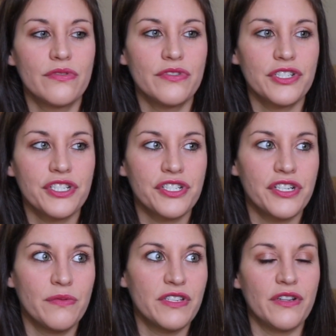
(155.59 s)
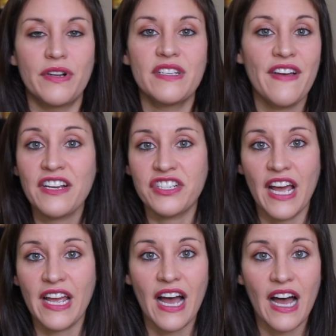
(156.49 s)
she was known as a fashion
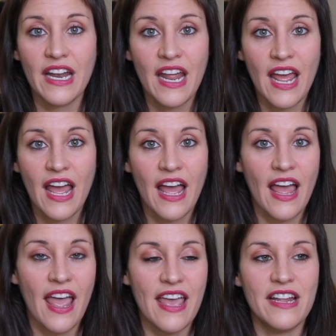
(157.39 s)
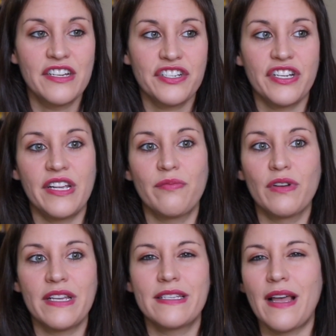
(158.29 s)
icon, and she
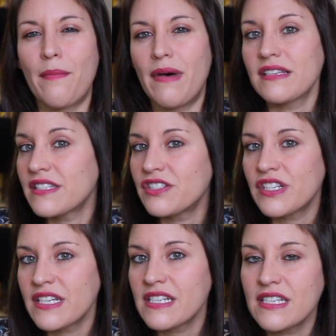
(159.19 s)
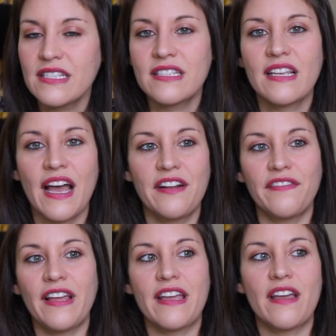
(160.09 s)
really sent messages, kind of
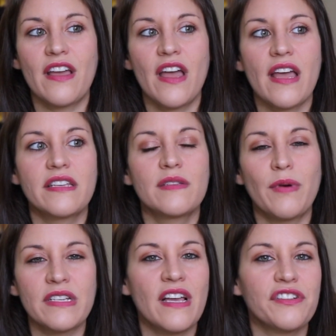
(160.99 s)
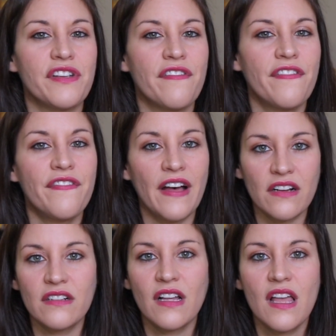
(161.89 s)
like expressed how she
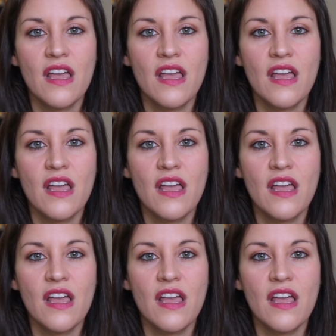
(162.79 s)
felt